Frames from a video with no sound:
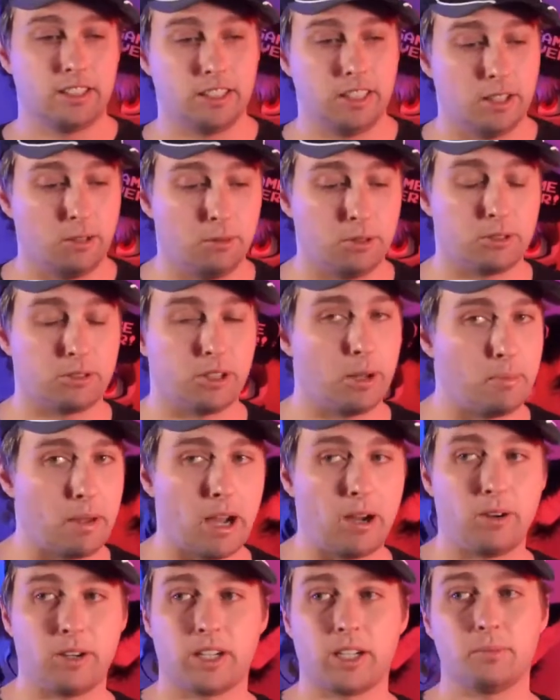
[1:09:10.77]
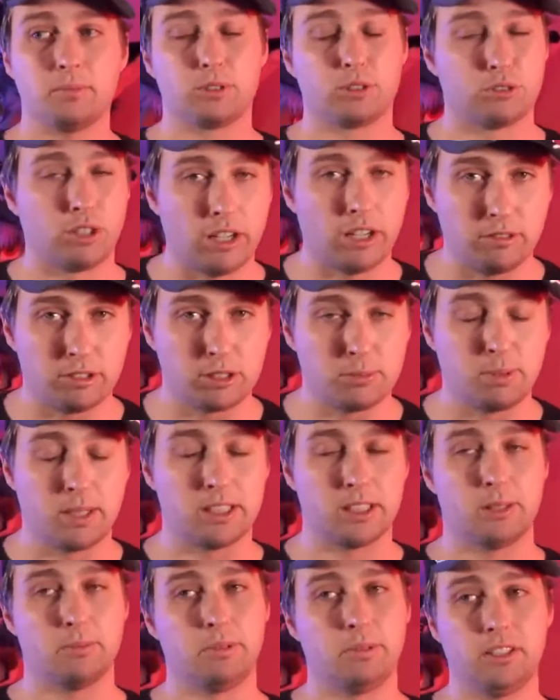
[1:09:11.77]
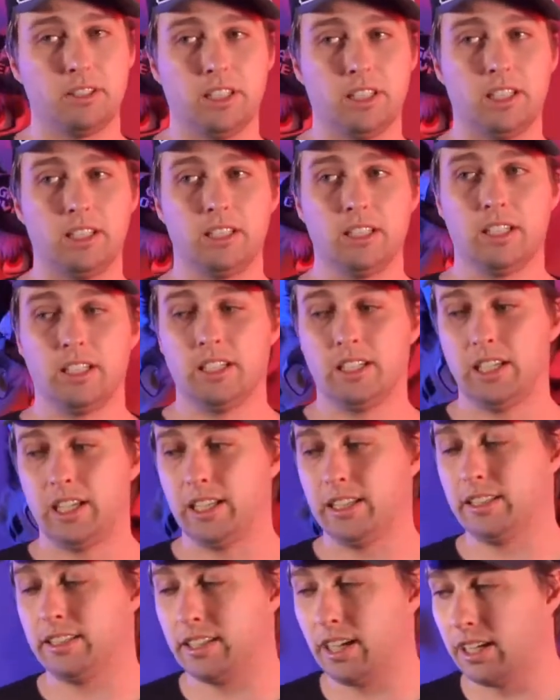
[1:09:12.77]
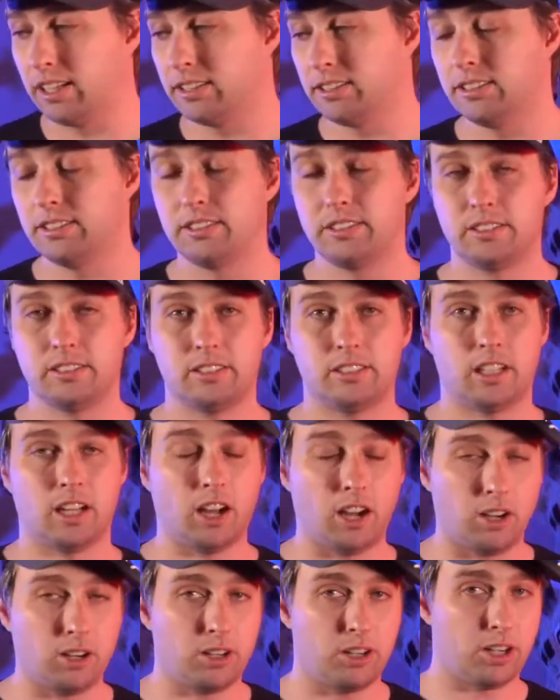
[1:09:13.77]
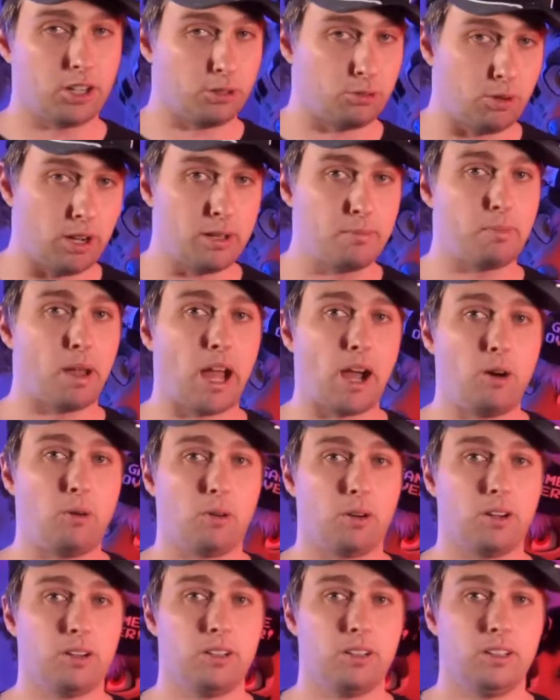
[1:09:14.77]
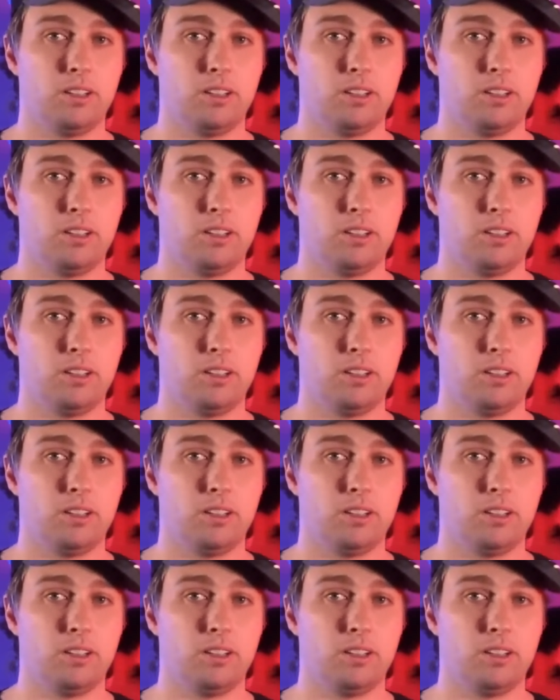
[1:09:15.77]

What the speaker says: With great power comes great responsibility, and guns are a great power,